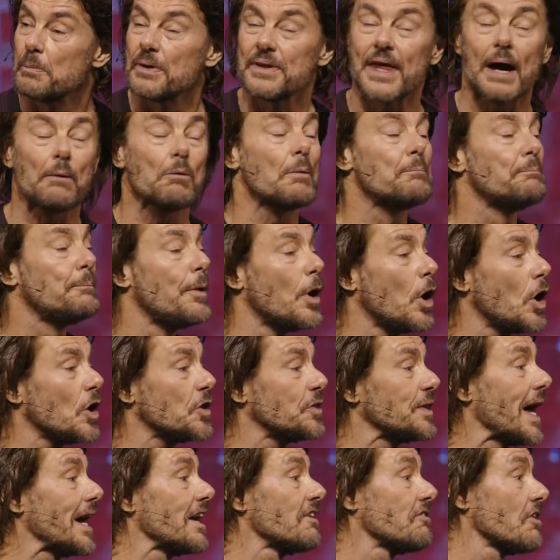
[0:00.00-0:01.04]
But they were
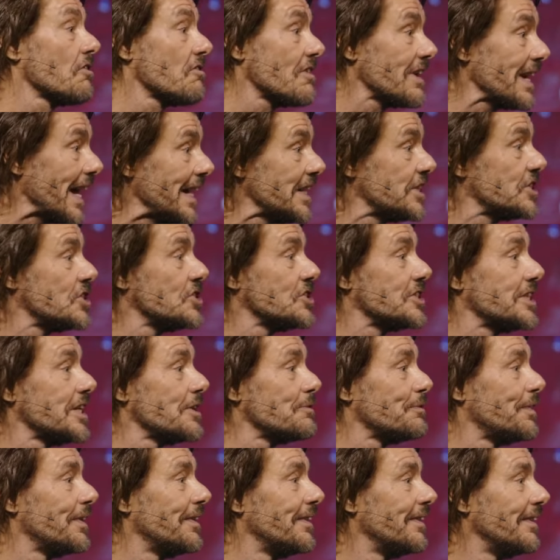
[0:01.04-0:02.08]
birthed out of a
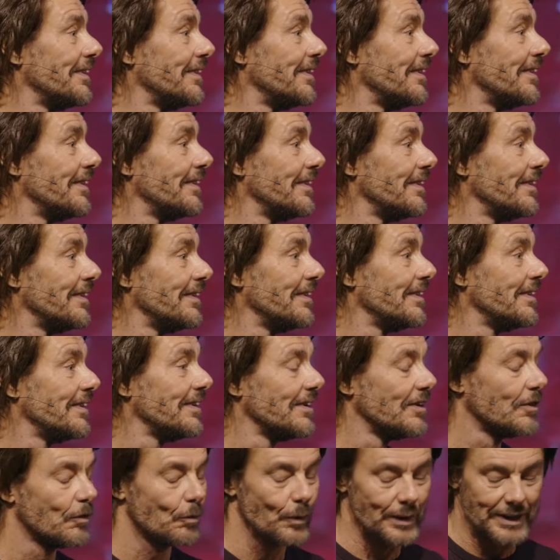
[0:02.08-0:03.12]
relationship
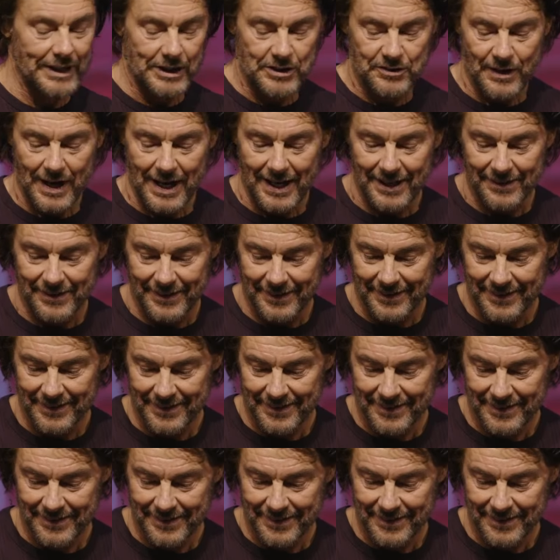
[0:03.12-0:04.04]
with his Father.